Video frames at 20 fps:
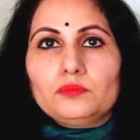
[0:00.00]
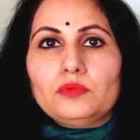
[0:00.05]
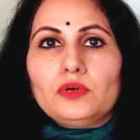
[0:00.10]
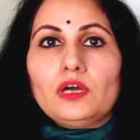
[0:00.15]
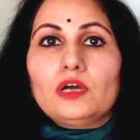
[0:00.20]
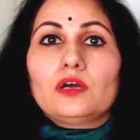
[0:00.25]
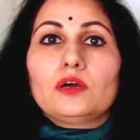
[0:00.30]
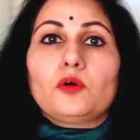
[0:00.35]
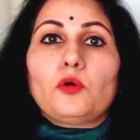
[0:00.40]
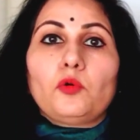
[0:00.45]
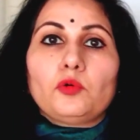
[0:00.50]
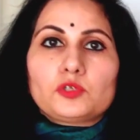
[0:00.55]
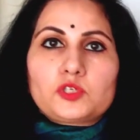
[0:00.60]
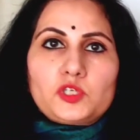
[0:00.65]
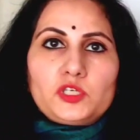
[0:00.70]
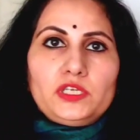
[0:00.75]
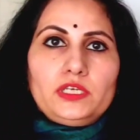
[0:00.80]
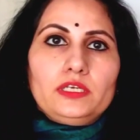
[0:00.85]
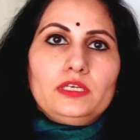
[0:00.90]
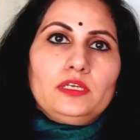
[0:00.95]

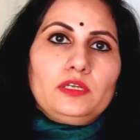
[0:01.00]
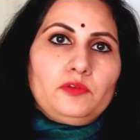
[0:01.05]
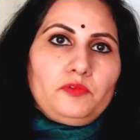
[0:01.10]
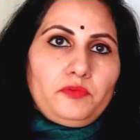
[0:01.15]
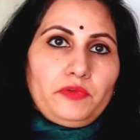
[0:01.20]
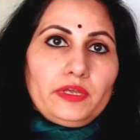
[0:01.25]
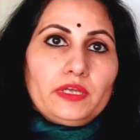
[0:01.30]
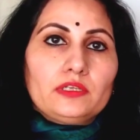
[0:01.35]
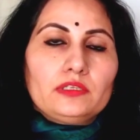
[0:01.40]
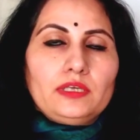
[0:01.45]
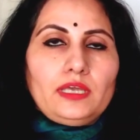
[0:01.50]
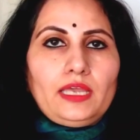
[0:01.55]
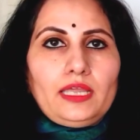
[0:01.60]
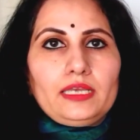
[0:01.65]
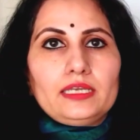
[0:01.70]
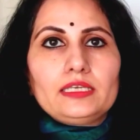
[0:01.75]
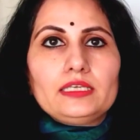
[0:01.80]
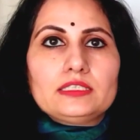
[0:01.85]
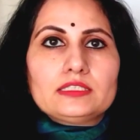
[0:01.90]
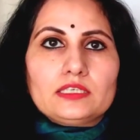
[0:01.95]
ocean where the
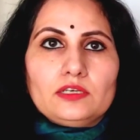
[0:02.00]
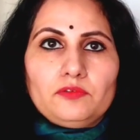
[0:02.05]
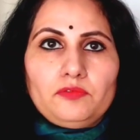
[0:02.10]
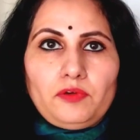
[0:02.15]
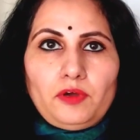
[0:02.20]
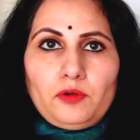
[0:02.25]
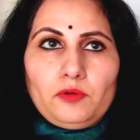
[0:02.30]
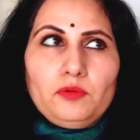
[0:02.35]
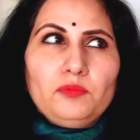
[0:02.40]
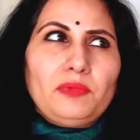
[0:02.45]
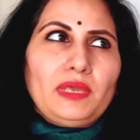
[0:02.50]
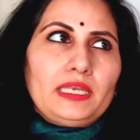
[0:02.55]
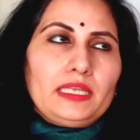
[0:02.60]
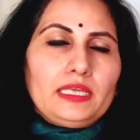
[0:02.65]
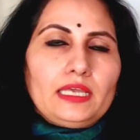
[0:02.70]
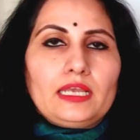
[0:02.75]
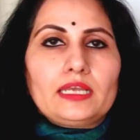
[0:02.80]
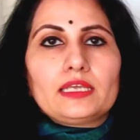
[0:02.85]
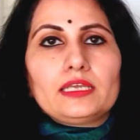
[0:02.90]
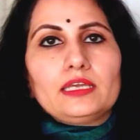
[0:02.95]
algae are found.
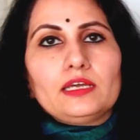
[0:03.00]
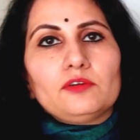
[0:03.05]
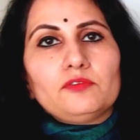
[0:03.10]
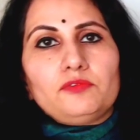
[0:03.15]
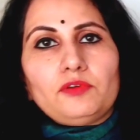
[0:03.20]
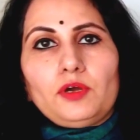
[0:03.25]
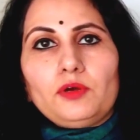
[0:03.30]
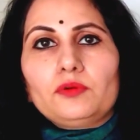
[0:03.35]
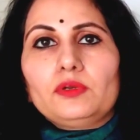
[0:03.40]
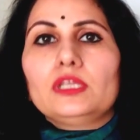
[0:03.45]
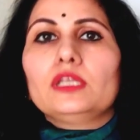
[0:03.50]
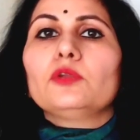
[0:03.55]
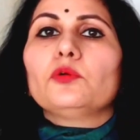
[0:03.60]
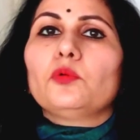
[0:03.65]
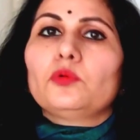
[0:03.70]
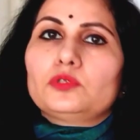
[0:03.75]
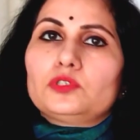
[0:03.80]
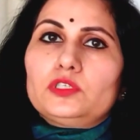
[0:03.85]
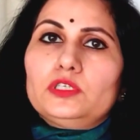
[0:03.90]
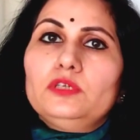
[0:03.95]
Many algae are found in
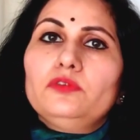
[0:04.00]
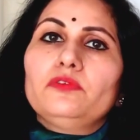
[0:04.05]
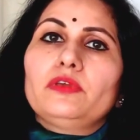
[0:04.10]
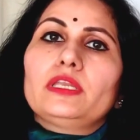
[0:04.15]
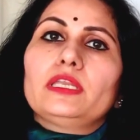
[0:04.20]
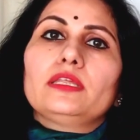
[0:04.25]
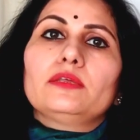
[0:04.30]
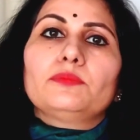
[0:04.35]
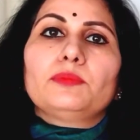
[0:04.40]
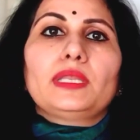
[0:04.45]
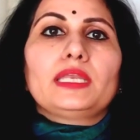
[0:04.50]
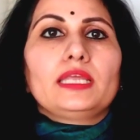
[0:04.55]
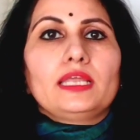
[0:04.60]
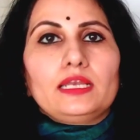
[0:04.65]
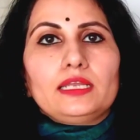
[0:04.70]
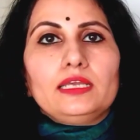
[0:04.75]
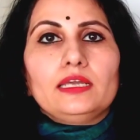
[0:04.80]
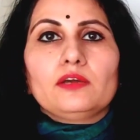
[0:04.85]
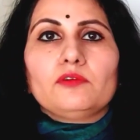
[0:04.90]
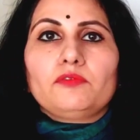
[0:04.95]
ocean, many
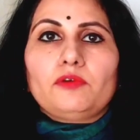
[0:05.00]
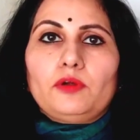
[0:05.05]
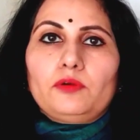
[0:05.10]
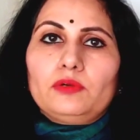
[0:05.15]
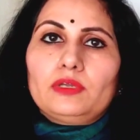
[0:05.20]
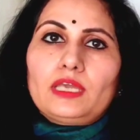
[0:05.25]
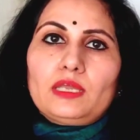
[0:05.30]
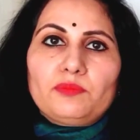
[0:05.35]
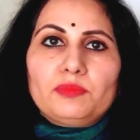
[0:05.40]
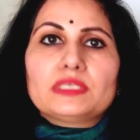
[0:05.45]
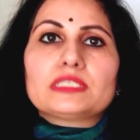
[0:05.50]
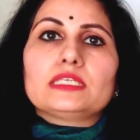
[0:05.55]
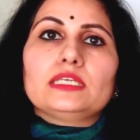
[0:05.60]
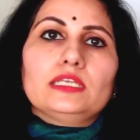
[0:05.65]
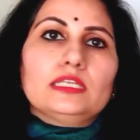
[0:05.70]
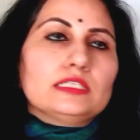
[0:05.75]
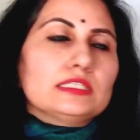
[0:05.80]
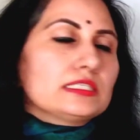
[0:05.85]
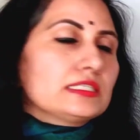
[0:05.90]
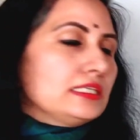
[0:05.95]
algae are found, can be seen
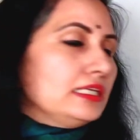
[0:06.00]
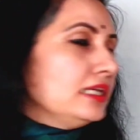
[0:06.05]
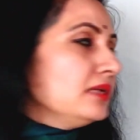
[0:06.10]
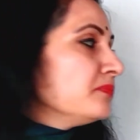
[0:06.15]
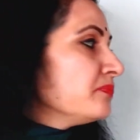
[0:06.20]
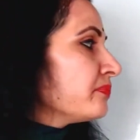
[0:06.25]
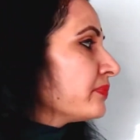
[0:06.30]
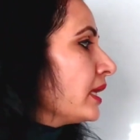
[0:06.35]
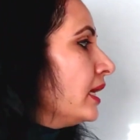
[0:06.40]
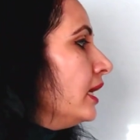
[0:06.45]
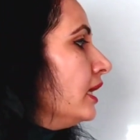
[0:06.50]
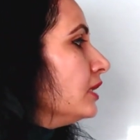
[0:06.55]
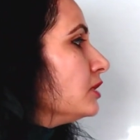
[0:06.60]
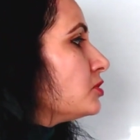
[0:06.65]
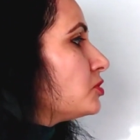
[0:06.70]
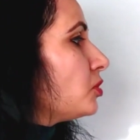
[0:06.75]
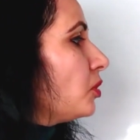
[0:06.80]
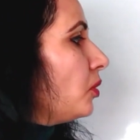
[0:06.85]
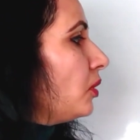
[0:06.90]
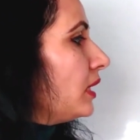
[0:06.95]
in sea.
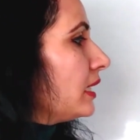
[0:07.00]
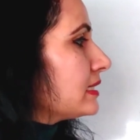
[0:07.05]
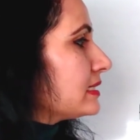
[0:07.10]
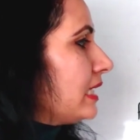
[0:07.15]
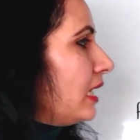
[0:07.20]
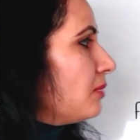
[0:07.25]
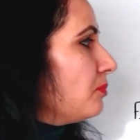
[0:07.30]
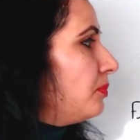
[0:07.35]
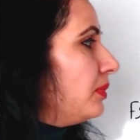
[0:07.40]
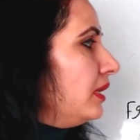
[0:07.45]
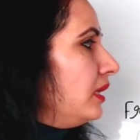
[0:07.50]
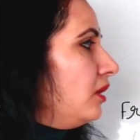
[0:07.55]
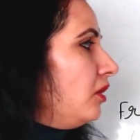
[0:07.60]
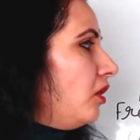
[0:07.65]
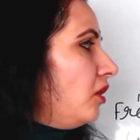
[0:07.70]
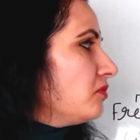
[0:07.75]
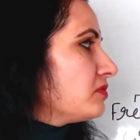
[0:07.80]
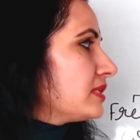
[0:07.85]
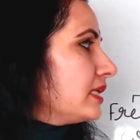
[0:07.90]
So example of